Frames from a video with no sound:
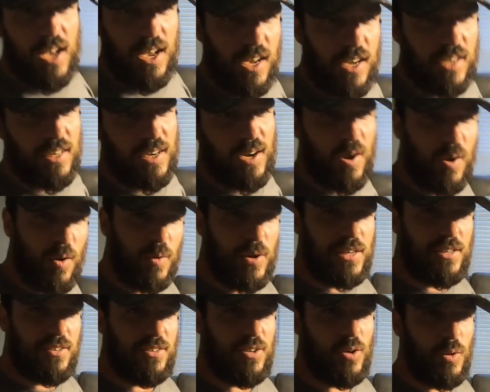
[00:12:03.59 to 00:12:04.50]
You know,
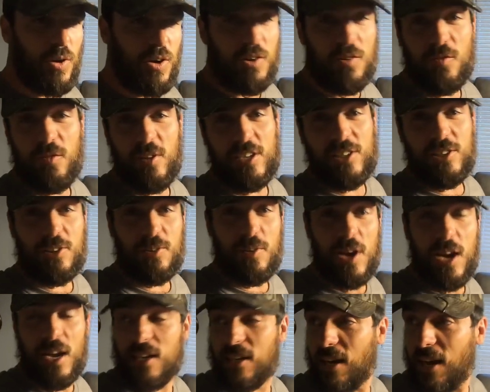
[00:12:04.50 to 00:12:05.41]
we doing a little fishing
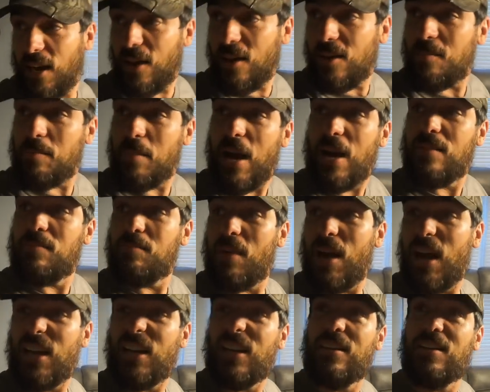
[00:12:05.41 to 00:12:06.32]
right now.
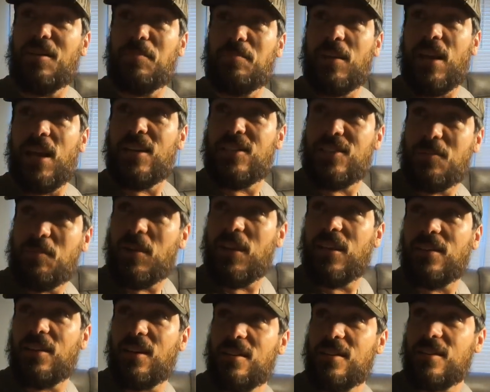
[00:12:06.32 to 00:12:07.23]
Might end up catching
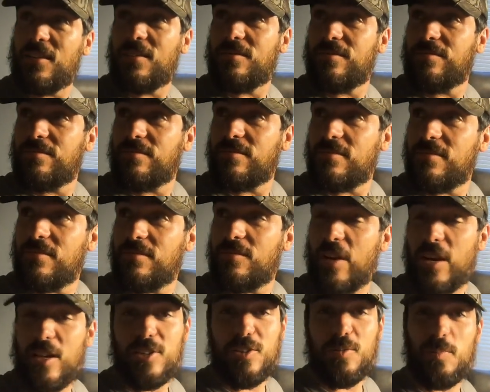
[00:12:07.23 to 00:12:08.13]
me another
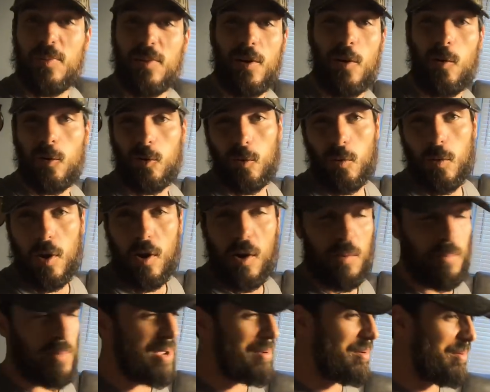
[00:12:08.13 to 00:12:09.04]
fish to put on the
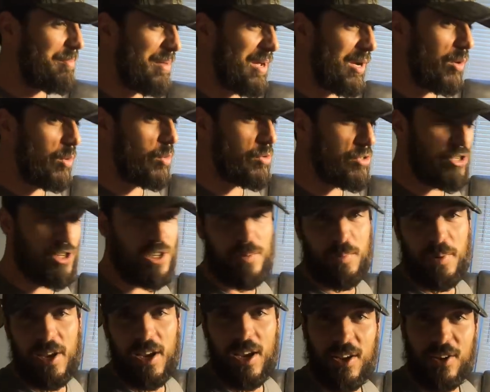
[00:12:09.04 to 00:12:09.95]
wall. Maybe a big old
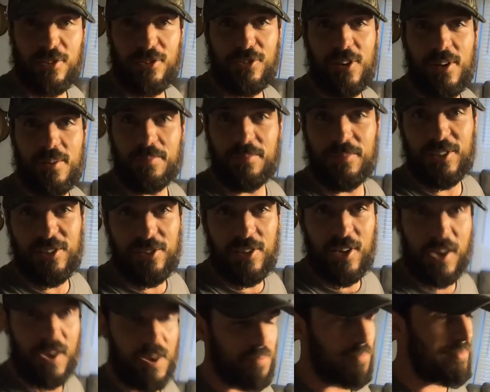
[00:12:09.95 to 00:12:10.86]
sheep head or something to
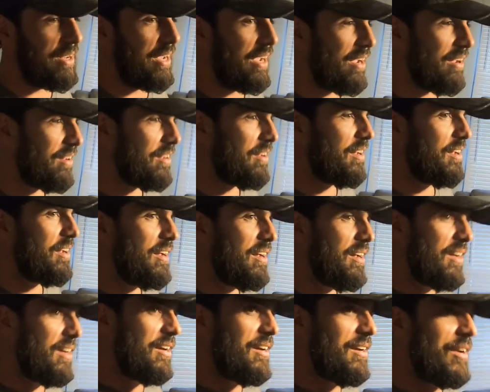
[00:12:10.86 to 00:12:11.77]
stick up there.
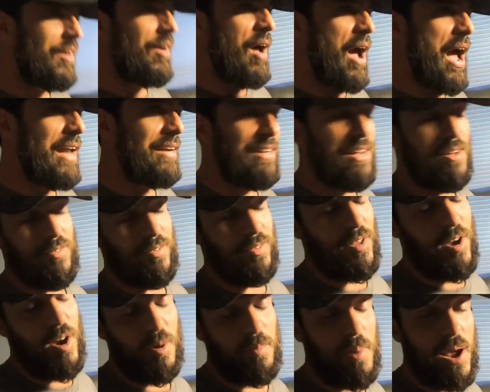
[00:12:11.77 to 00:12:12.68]
You know, I never
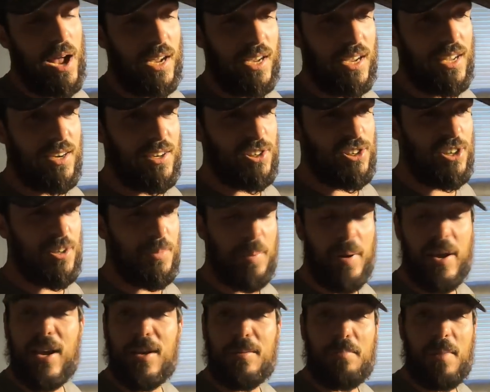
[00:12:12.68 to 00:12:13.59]
thought about getting a sheep
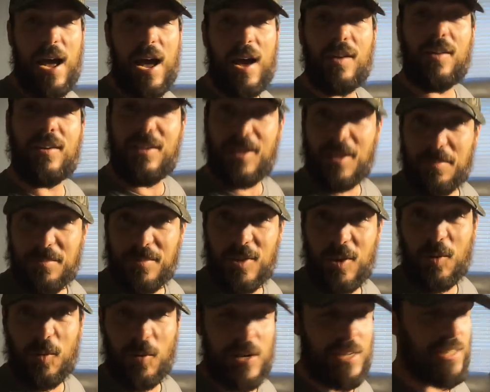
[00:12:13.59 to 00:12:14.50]
head mounted up
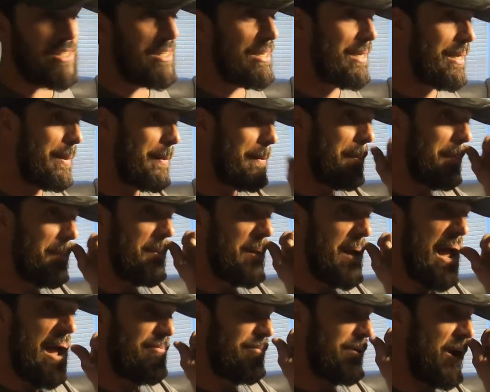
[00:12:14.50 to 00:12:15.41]
till recently.
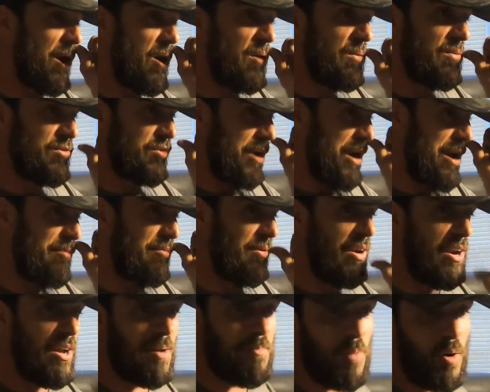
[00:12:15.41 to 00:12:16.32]
I've caught
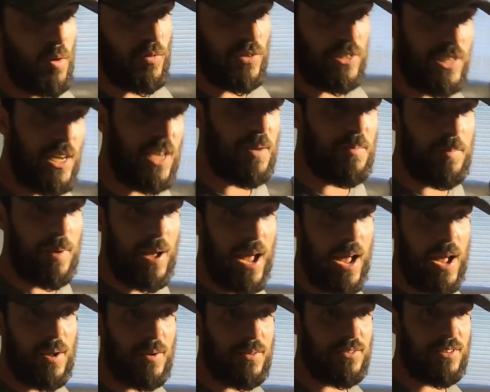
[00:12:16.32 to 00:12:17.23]
several of them over 10
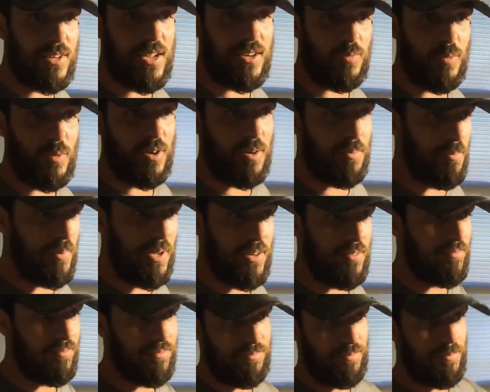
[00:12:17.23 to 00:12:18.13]
pounds that would have
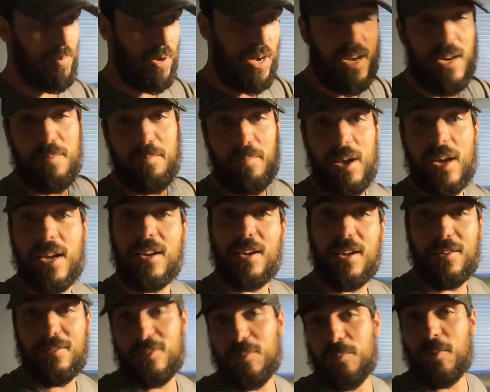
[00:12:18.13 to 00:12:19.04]
been plenty big
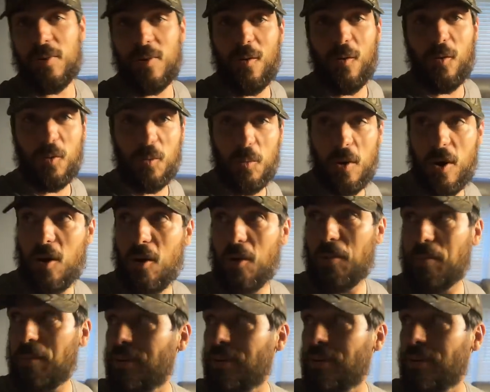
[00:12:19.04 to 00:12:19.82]
enough to put on the wall.